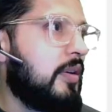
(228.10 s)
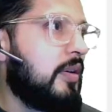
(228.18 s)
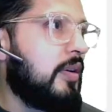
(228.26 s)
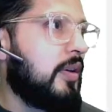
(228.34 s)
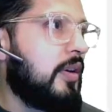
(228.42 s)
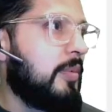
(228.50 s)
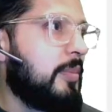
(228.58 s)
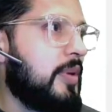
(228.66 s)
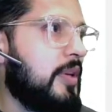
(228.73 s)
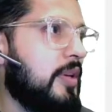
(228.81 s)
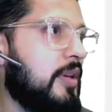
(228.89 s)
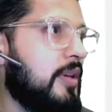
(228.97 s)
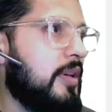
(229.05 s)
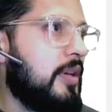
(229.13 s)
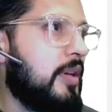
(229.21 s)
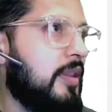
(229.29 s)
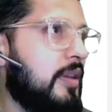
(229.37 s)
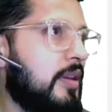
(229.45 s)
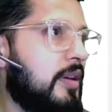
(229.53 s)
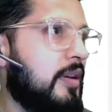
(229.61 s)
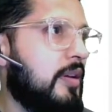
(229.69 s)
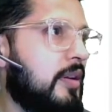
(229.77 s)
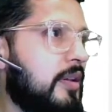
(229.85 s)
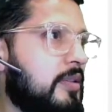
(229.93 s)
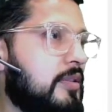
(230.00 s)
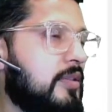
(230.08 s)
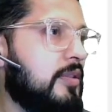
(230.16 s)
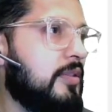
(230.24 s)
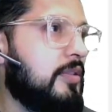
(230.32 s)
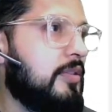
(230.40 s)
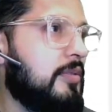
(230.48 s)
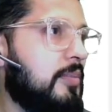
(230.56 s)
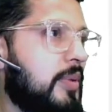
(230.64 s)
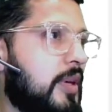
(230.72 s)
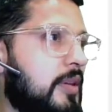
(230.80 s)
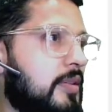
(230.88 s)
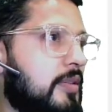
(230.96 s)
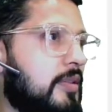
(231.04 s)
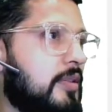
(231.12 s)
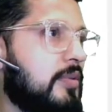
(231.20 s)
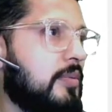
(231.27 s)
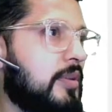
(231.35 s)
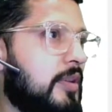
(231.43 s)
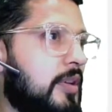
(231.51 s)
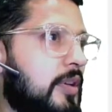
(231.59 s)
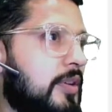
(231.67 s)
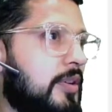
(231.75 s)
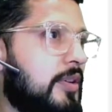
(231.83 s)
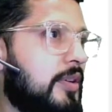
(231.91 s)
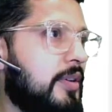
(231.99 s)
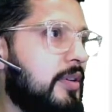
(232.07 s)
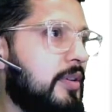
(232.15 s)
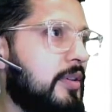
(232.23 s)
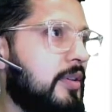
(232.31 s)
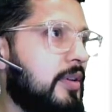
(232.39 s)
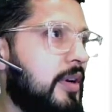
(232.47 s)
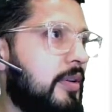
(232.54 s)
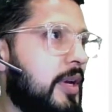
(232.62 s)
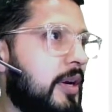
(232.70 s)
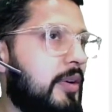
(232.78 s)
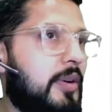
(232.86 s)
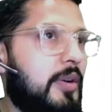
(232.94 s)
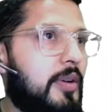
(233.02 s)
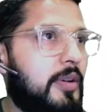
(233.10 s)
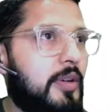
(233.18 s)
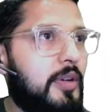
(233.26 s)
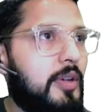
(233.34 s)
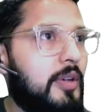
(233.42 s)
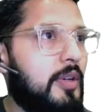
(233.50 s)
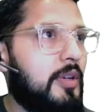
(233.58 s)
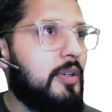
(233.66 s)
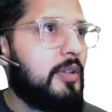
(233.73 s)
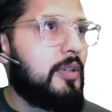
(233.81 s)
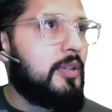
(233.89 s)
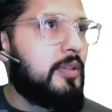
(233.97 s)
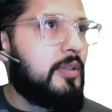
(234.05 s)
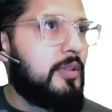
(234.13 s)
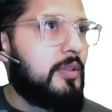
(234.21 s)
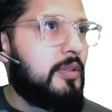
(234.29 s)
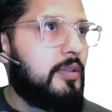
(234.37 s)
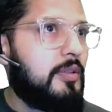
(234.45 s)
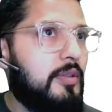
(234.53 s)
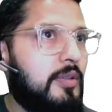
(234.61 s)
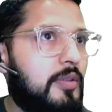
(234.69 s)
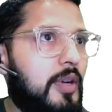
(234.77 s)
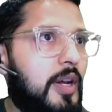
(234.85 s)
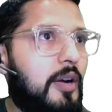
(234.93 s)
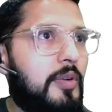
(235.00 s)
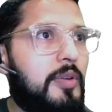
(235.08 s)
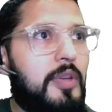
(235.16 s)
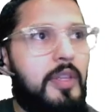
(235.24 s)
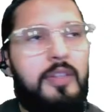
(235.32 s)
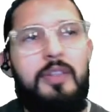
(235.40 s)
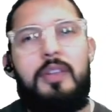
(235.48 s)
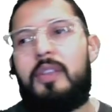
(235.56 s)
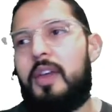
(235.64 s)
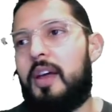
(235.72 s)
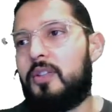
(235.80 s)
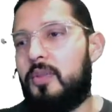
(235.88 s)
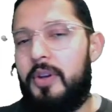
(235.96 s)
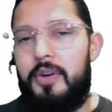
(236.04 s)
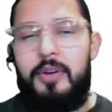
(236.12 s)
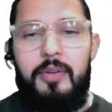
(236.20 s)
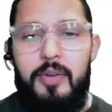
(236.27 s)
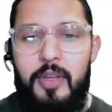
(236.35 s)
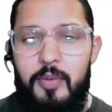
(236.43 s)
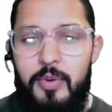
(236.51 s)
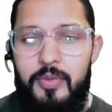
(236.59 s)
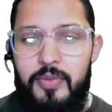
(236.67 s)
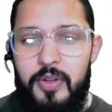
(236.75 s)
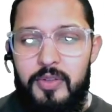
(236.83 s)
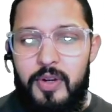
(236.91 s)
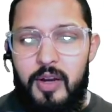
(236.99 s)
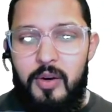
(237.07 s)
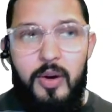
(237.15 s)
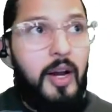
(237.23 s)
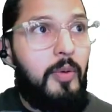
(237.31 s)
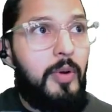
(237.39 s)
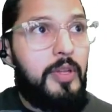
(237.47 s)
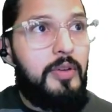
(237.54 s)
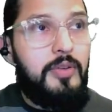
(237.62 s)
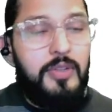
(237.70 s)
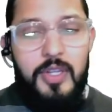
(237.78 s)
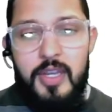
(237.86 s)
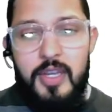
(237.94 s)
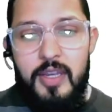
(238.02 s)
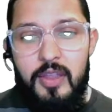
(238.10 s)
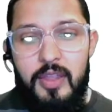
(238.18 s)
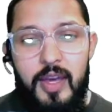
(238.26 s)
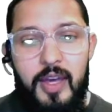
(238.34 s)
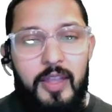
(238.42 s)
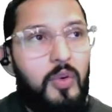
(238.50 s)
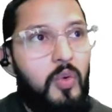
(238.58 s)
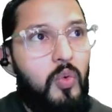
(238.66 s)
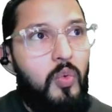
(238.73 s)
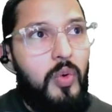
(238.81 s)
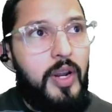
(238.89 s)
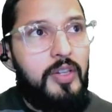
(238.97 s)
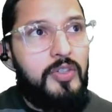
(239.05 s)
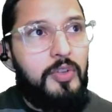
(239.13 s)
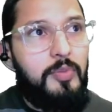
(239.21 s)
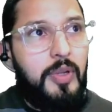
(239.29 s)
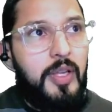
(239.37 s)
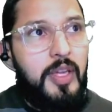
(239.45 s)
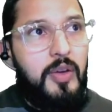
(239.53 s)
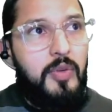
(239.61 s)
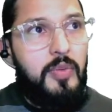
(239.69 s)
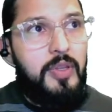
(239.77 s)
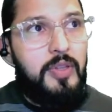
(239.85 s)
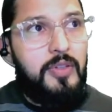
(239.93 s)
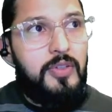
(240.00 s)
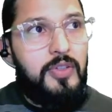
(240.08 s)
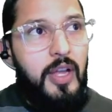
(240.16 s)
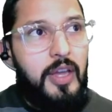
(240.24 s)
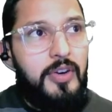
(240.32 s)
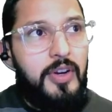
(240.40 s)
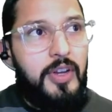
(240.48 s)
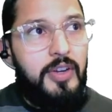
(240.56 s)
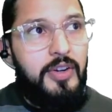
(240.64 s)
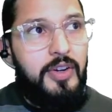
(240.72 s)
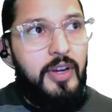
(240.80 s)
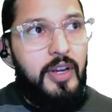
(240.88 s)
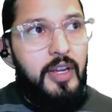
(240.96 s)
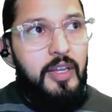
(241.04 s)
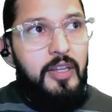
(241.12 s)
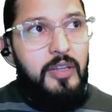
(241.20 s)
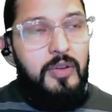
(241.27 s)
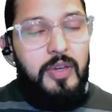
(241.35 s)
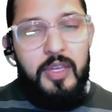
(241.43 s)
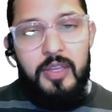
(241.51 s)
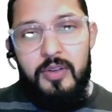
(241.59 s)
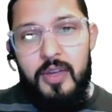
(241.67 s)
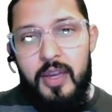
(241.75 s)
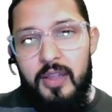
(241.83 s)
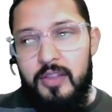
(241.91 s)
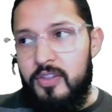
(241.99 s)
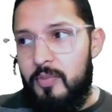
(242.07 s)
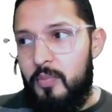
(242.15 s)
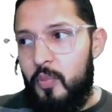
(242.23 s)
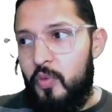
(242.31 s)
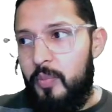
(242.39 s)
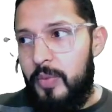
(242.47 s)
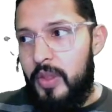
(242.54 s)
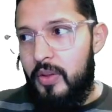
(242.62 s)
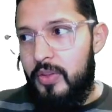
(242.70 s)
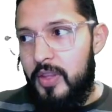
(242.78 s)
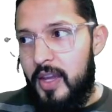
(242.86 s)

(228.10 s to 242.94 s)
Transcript: copy, and then let's just paste this one here. There we go. So now you can see the actuator. Okay, perfect. So now I want you to see that when I start playing with this slider here, you get some movement on the